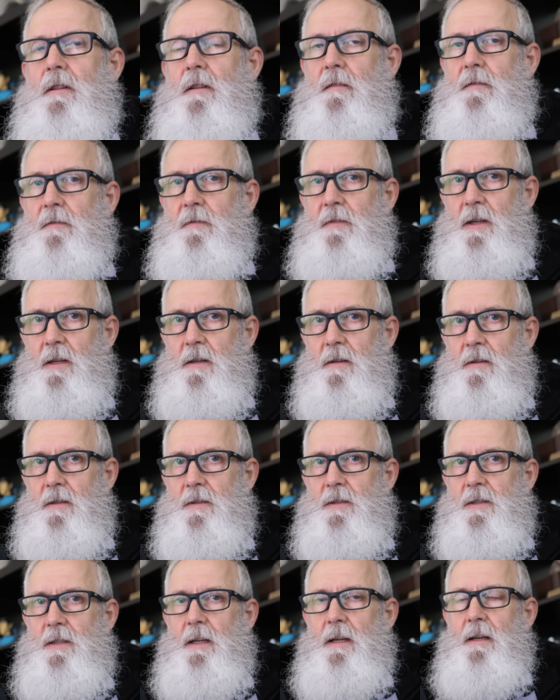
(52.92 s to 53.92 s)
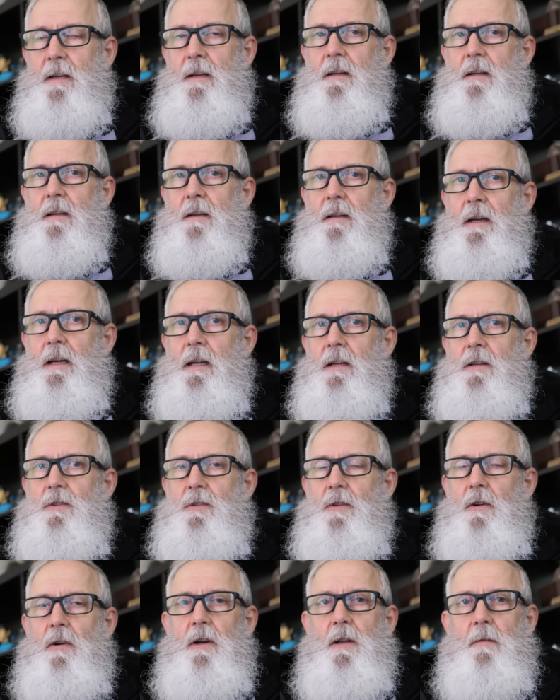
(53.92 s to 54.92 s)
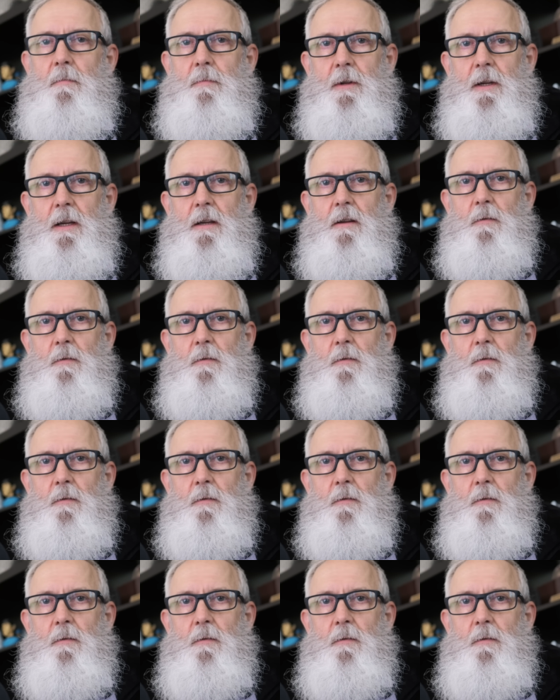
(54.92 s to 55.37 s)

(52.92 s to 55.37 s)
at the figures, and try and pick